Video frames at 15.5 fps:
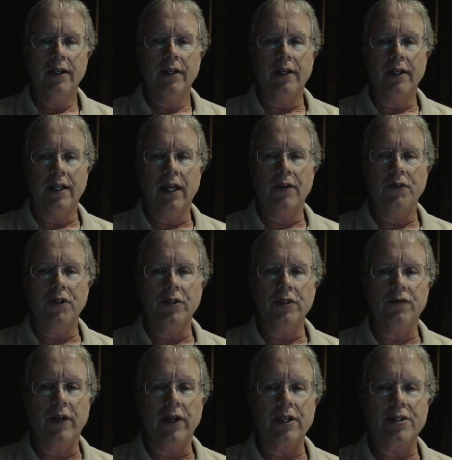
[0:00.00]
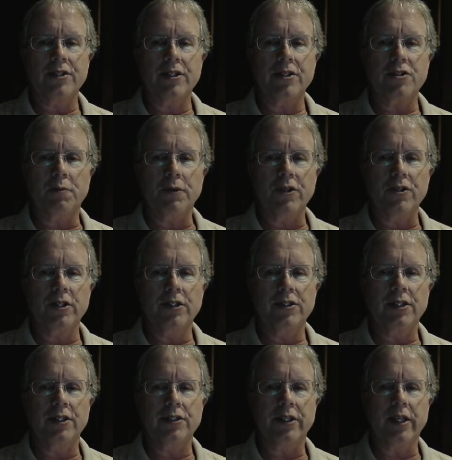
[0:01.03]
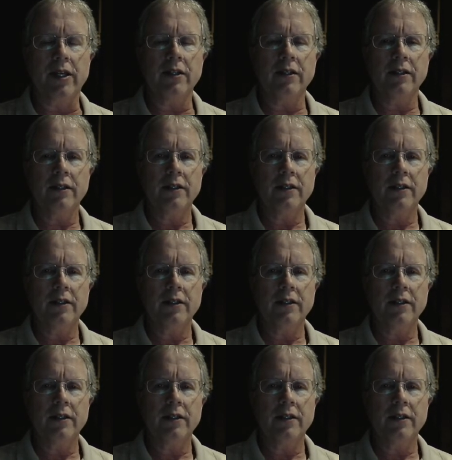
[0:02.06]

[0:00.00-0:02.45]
and I've used various distributions since then.